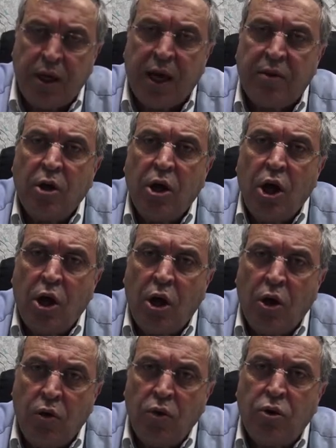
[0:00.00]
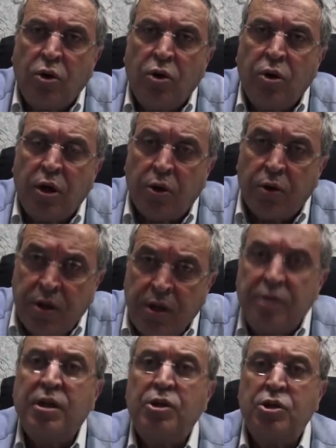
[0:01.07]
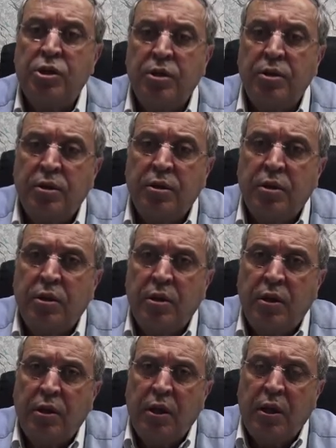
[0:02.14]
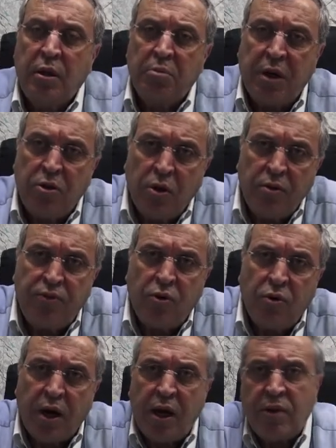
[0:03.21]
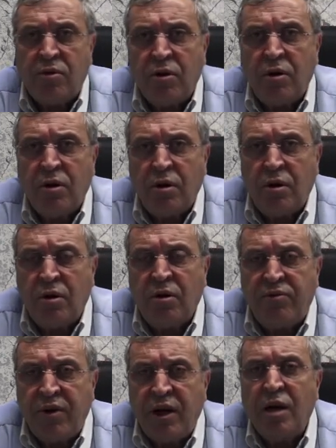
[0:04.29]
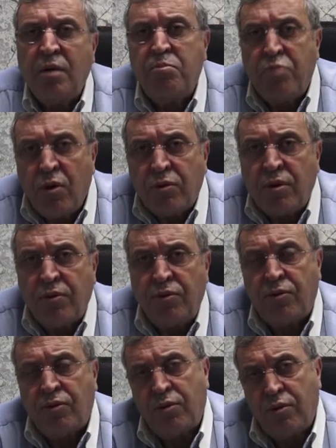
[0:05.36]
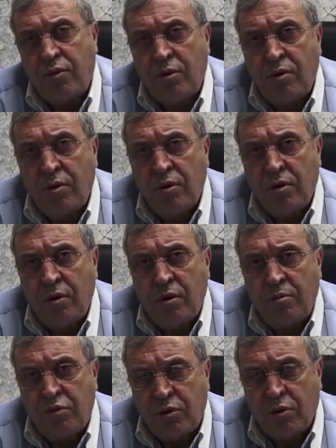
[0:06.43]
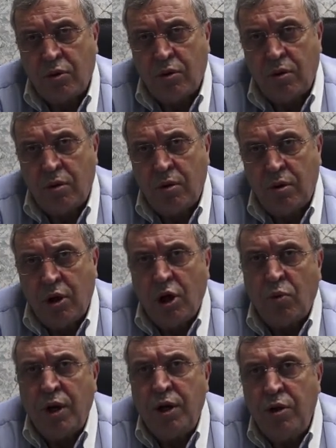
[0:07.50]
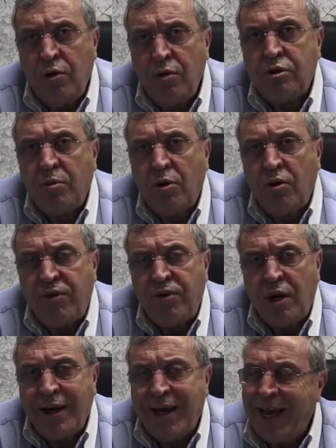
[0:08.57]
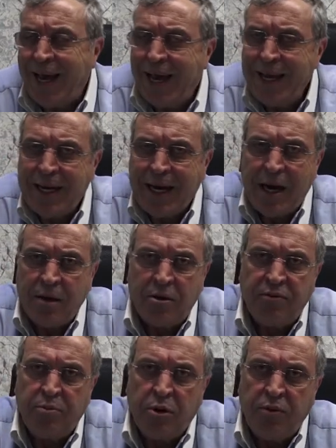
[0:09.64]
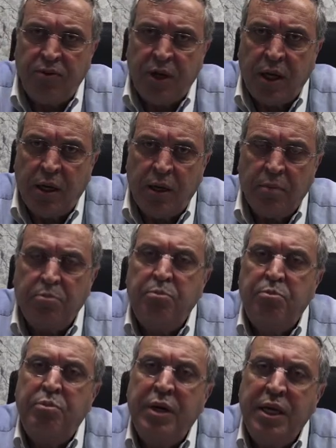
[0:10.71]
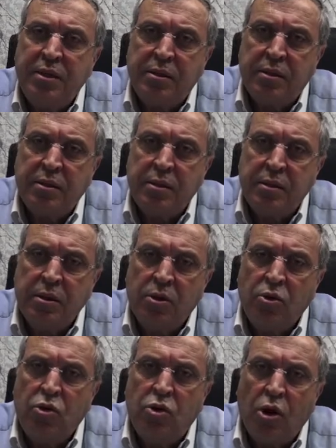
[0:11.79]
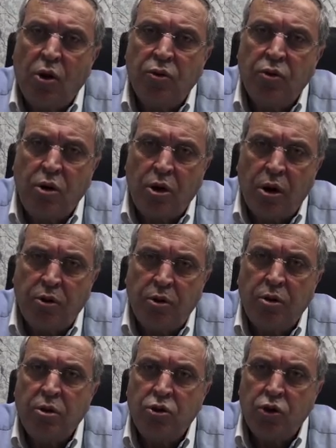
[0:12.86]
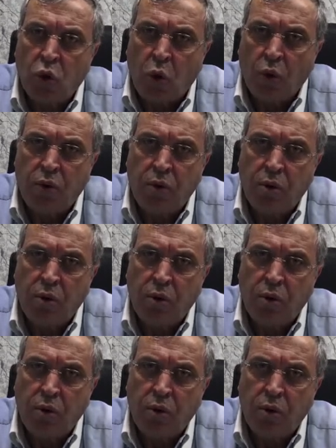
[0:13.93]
get a good keratinization. But don't forget a very important protocol. When you use a monofil, any kind of monofil, please don't cut short.